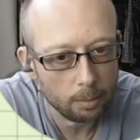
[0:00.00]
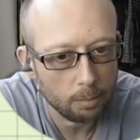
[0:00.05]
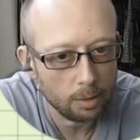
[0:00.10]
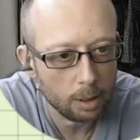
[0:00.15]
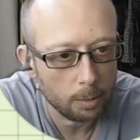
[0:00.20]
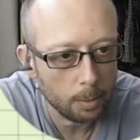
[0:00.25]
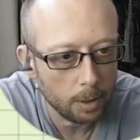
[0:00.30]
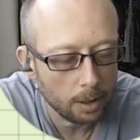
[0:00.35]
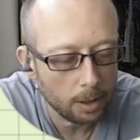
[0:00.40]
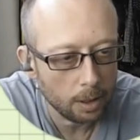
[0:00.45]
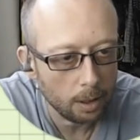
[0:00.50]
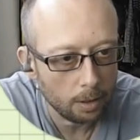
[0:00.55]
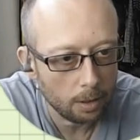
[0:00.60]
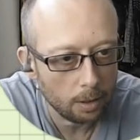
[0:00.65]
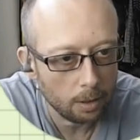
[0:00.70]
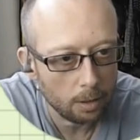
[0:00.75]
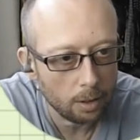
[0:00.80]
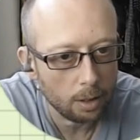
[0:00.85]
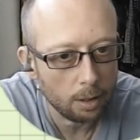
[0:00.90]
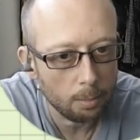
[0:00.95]
which means the other
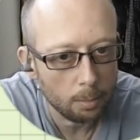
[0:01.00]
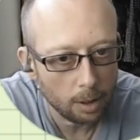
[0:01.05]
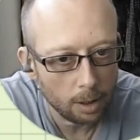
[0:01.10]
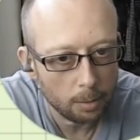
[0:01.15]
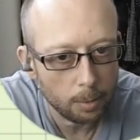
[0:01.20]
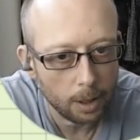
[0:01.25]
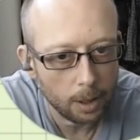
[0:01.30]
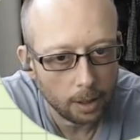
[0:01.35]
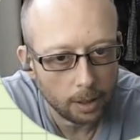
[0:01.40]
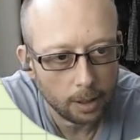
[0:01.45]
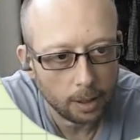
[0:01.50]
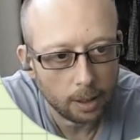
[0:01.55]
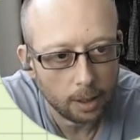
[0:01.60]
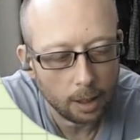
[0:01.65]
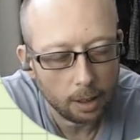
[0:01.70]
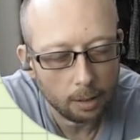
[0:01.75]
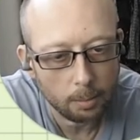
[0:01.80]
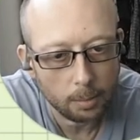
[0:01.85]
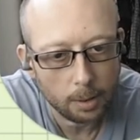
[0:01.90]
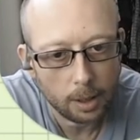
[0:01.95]
2 must be
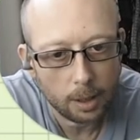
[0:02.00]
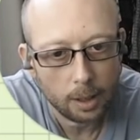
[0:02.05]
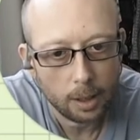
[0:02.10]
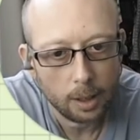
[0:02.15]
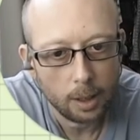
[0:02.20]
isotopes.